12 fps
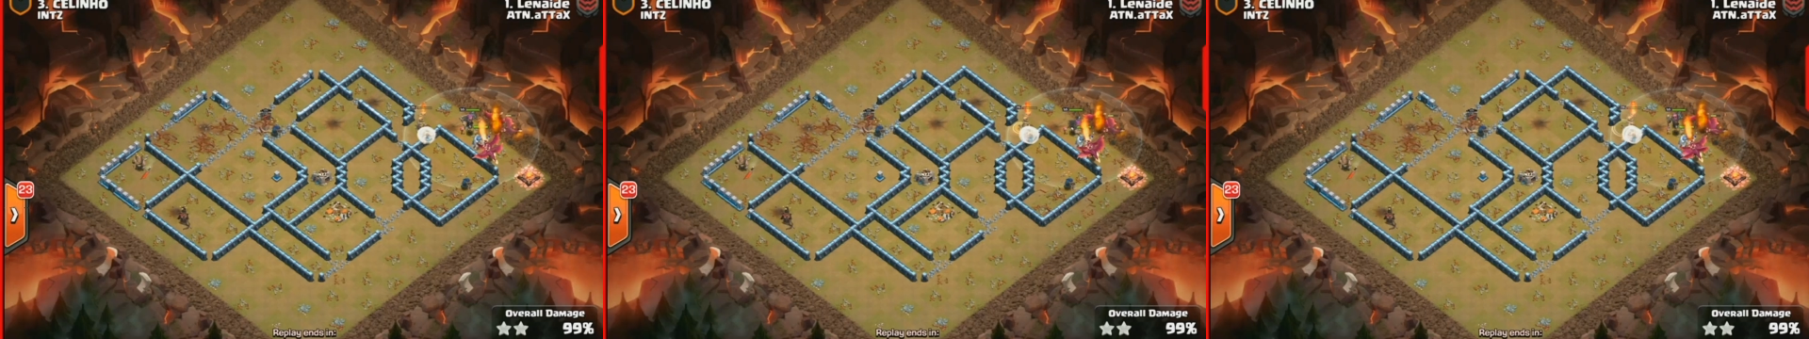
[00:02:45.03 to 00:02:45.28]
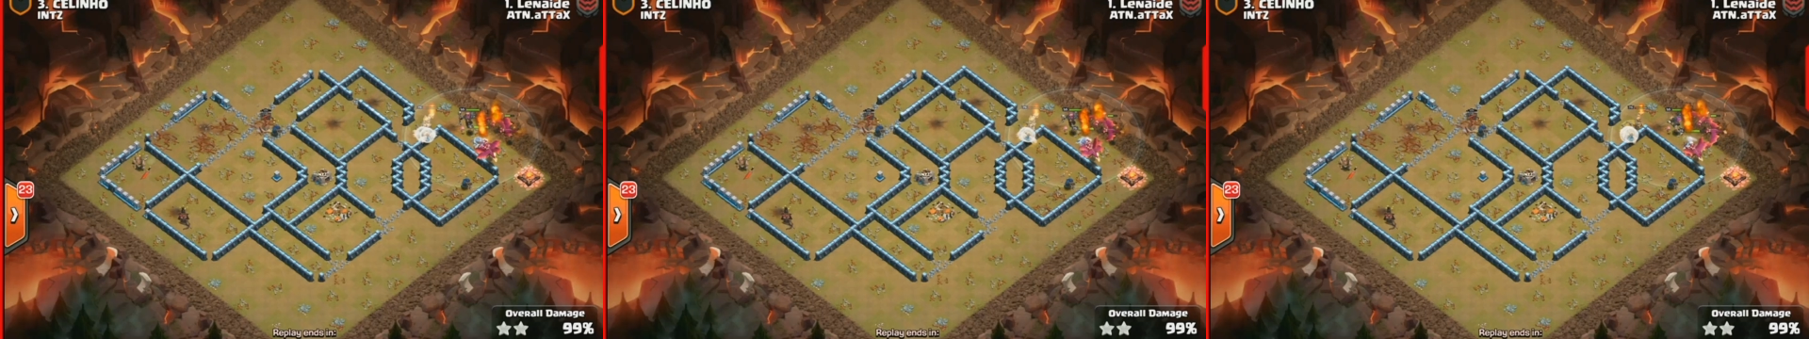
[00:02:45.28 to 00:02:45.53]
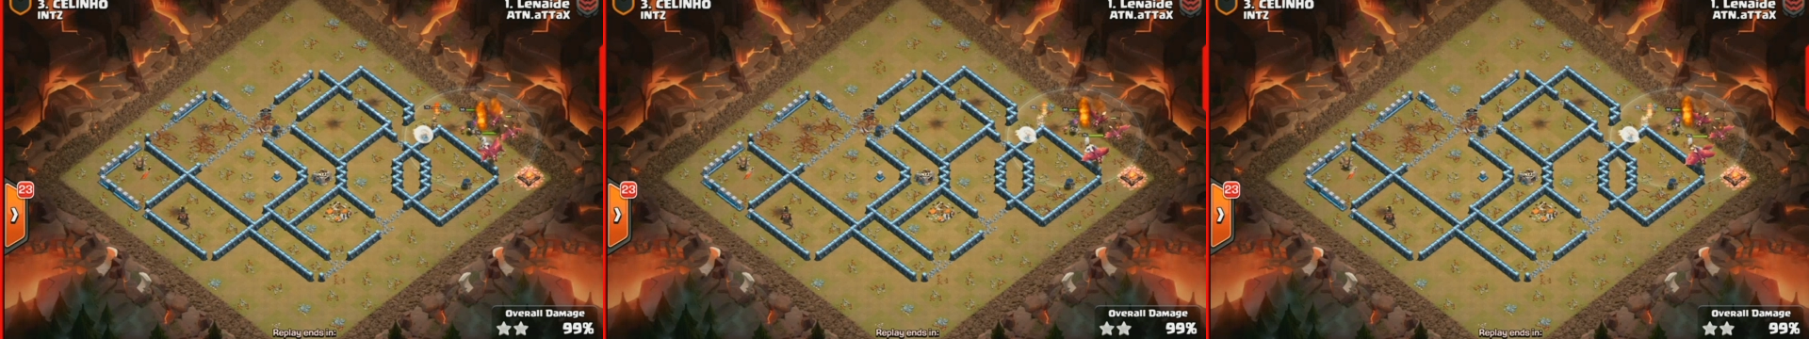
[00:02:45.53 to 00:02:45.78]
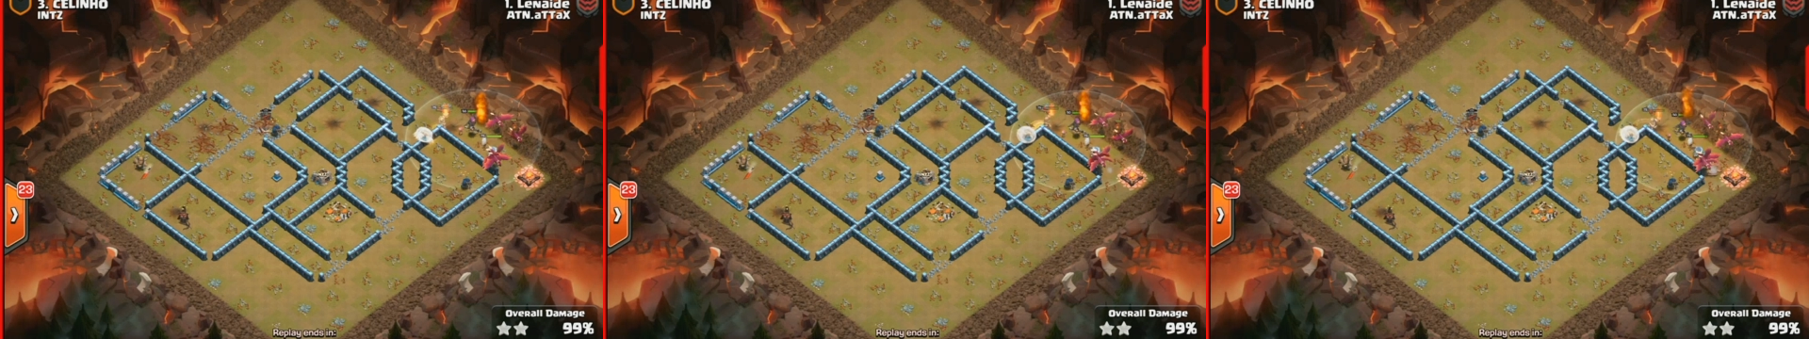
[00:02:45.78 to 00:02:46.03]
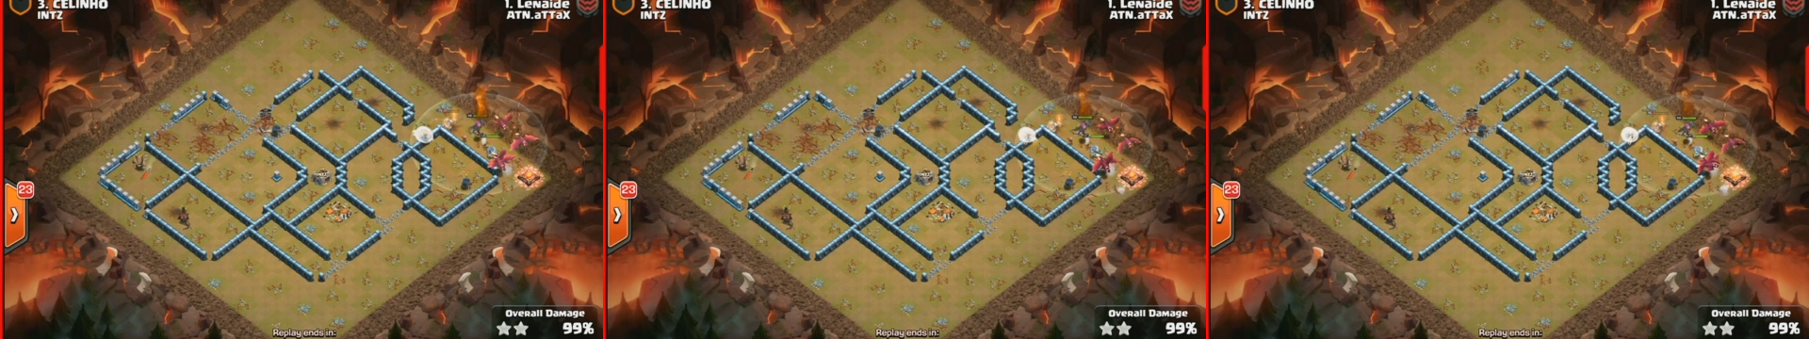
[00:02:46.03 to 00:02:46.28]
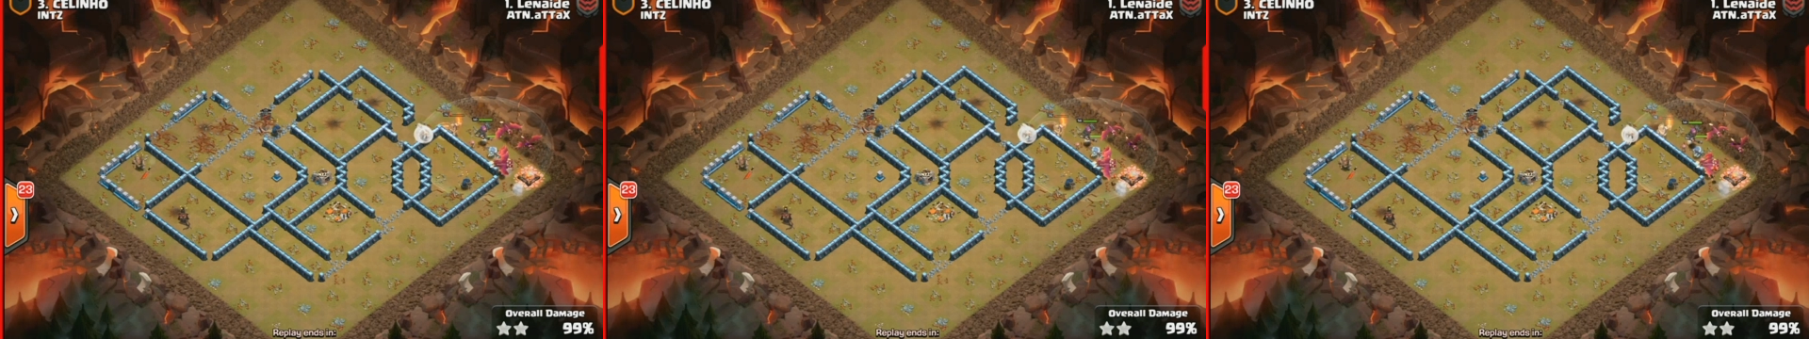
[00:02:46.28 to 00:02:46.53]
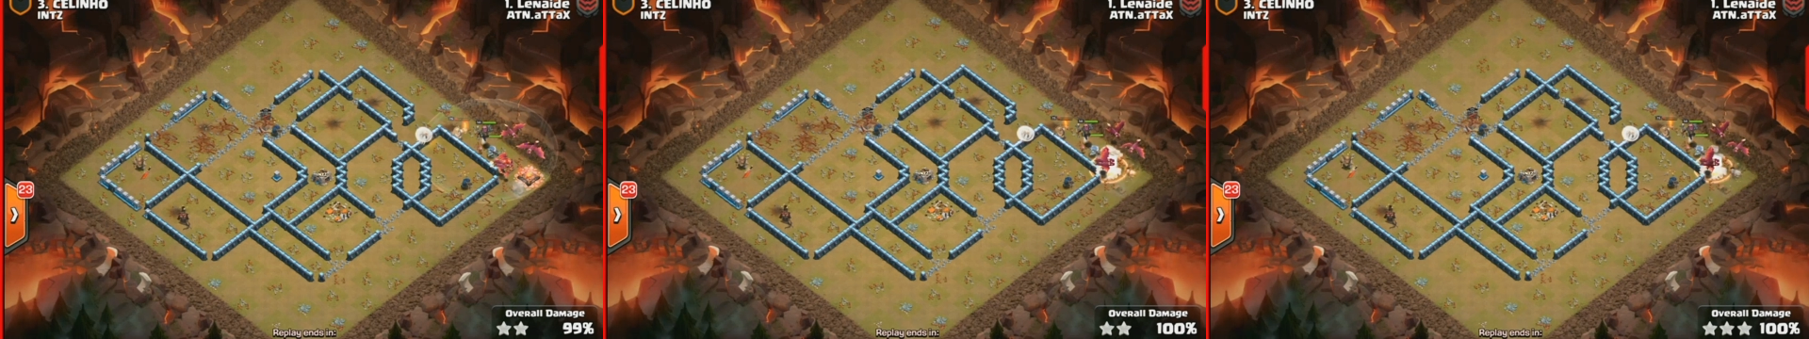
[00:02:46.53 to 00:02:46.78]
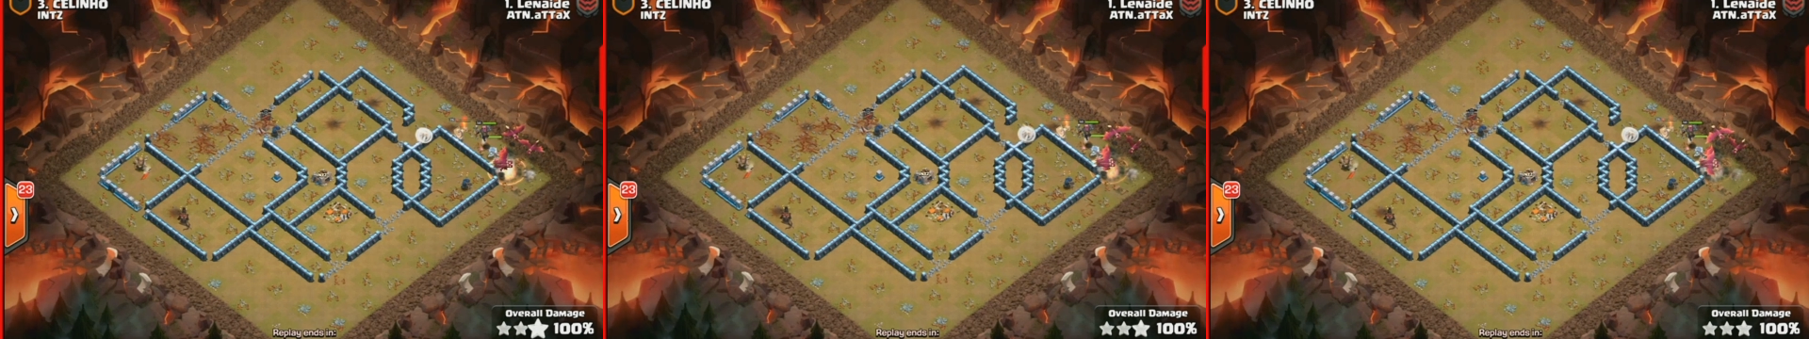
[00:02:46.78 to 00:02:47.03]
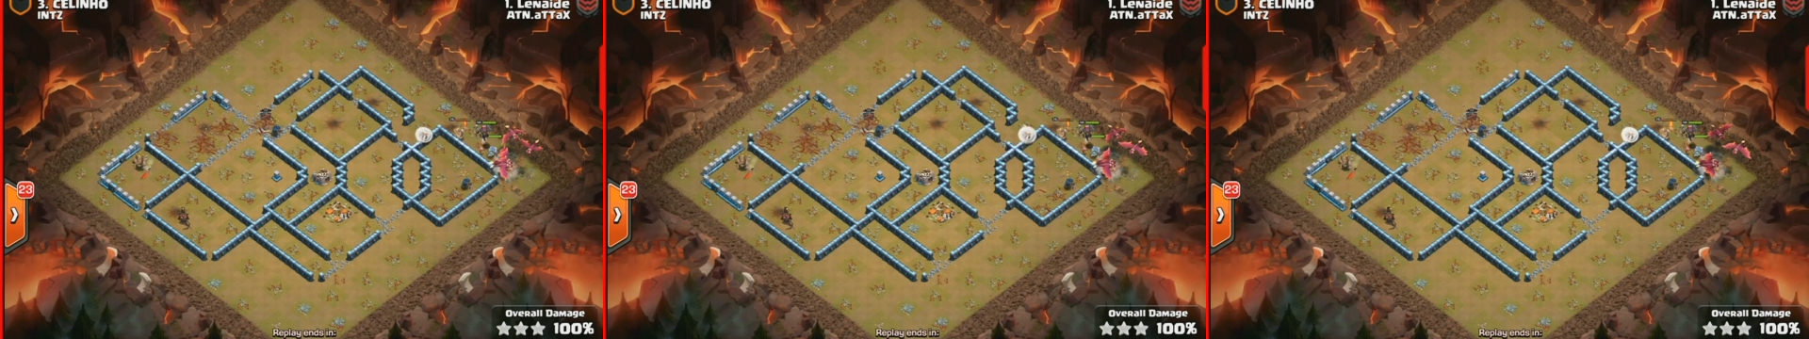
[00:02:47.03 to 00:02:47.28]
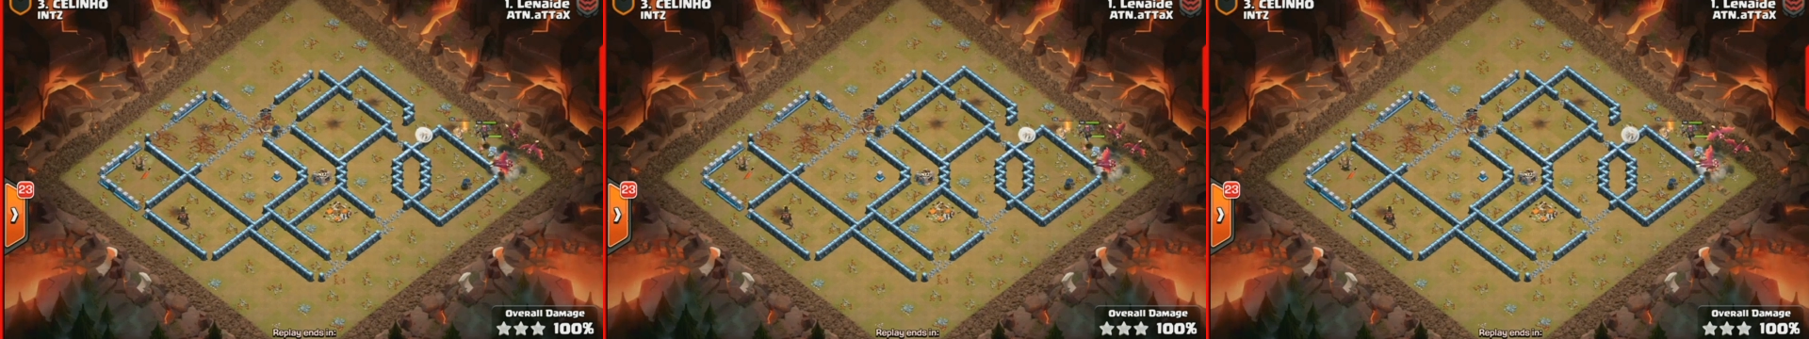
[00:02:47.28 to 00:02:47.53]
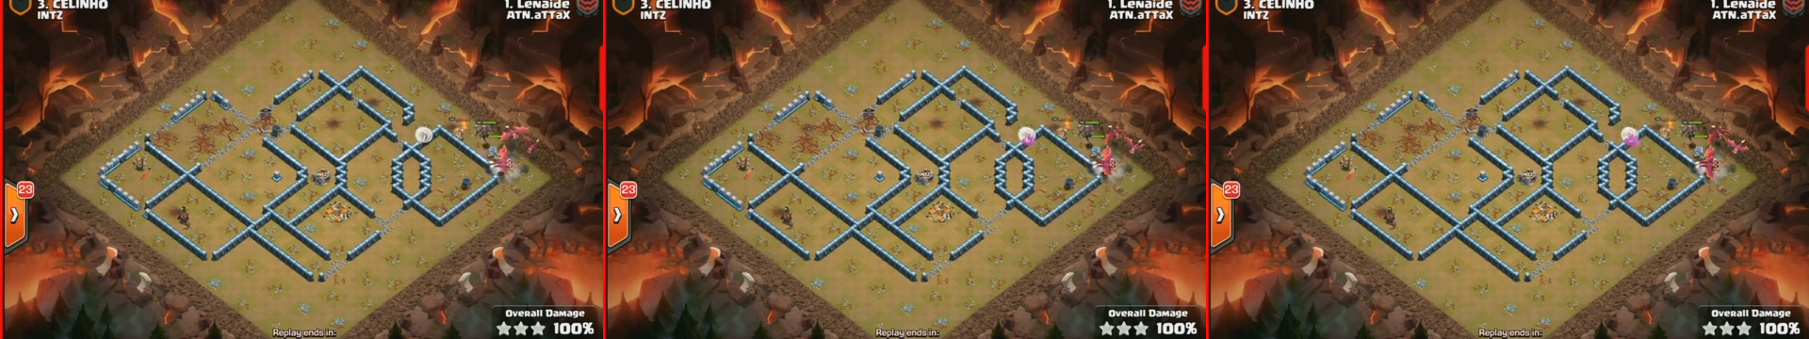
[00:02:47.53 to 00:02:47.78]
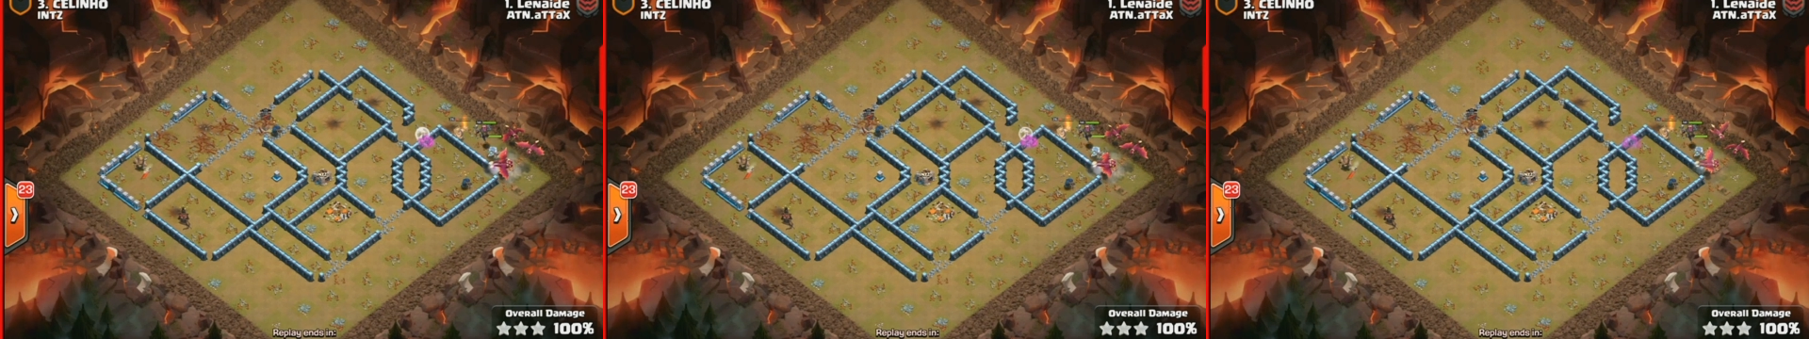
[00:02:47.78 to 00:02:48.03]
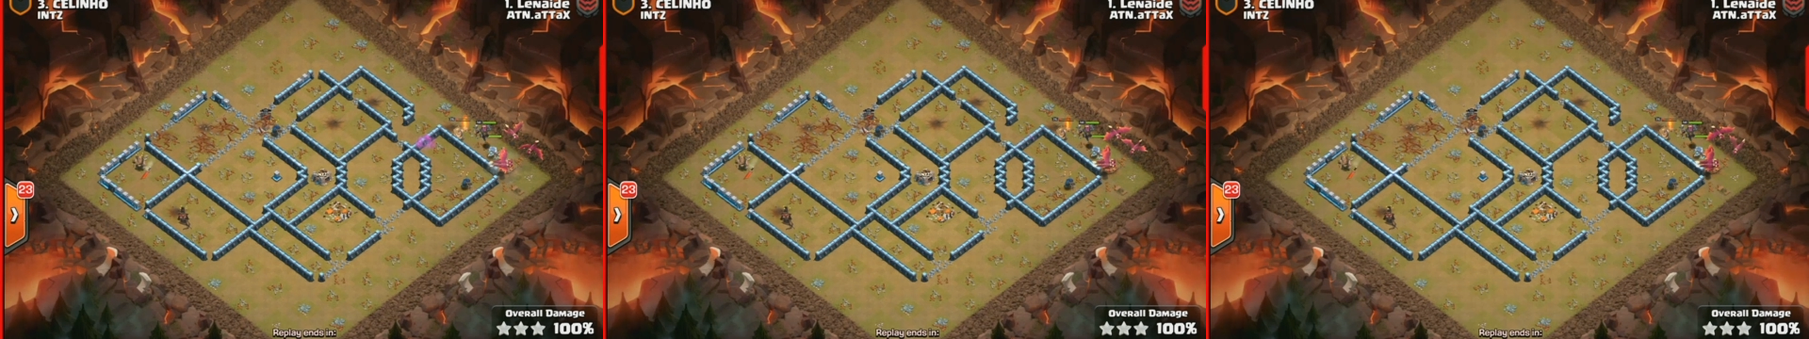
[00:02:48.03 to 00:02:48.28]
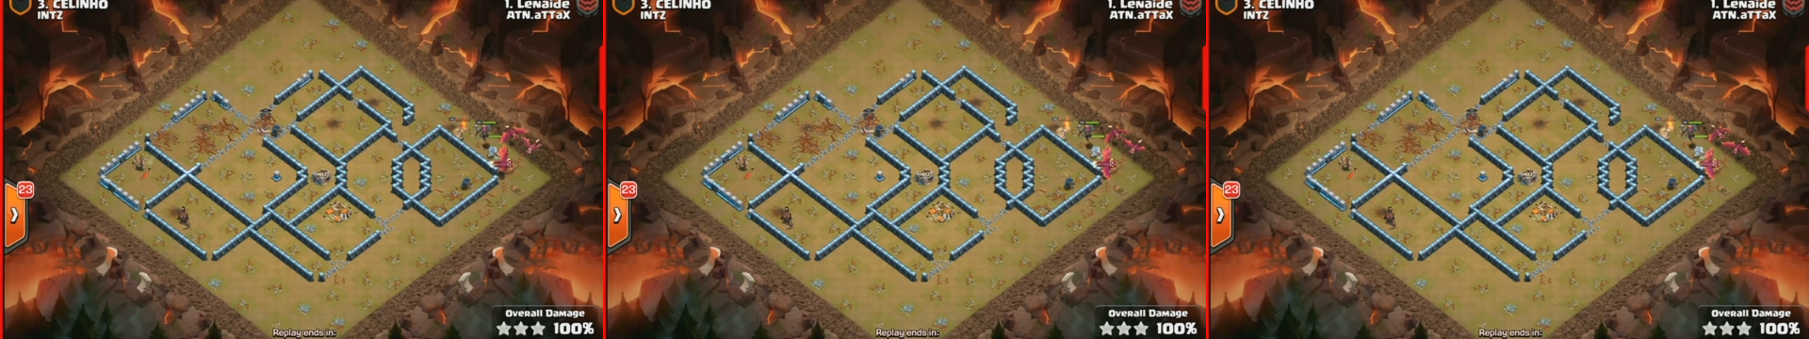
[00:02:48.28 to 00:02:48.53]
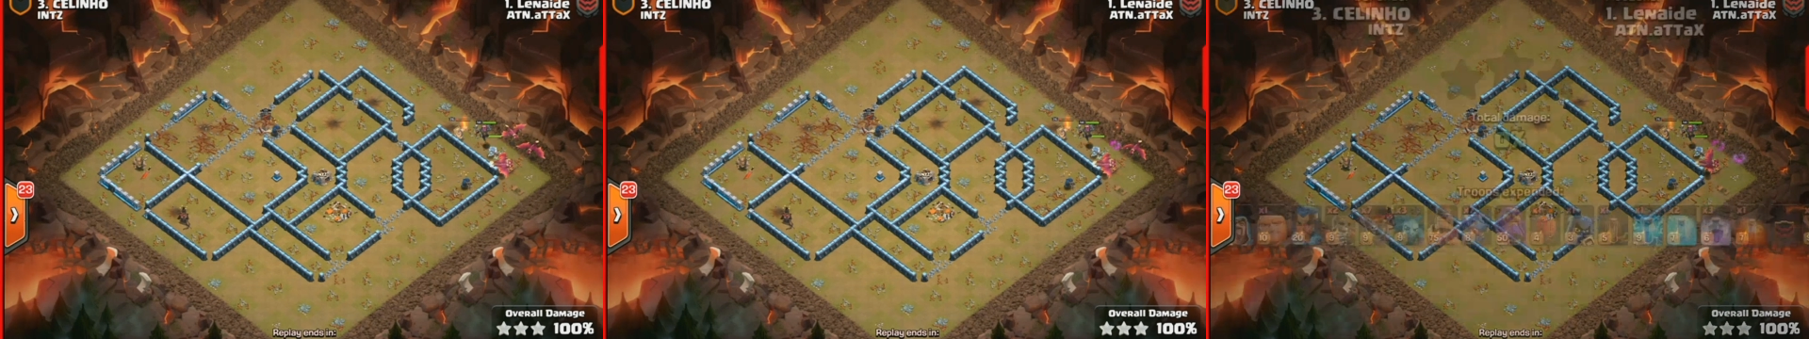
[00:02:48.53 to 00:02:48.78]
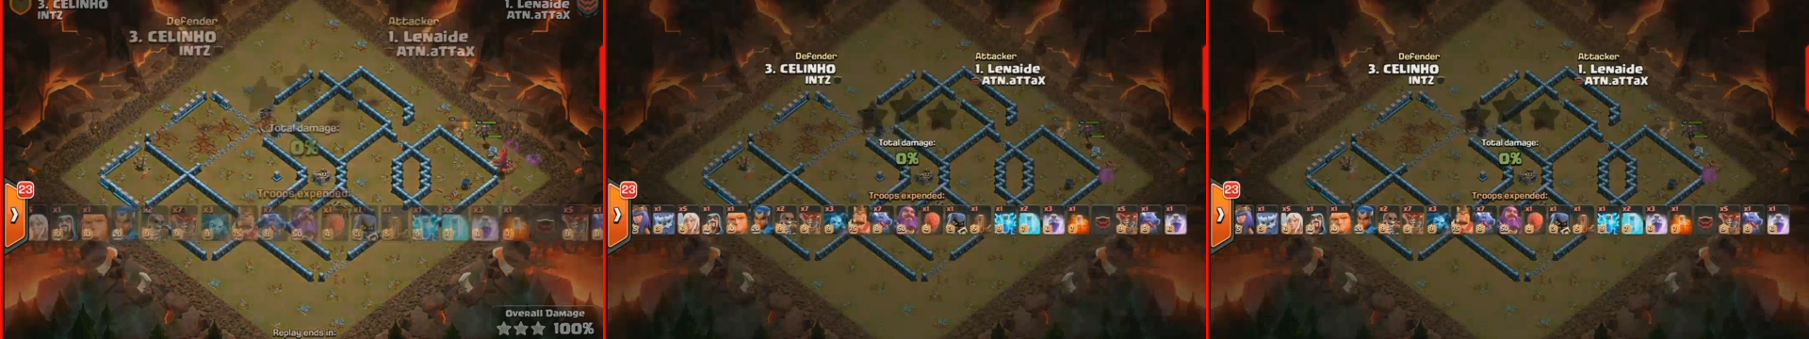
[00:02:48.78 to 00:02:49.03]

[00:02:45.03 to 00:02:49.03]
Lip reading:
No face is visible, so there are no lips to read.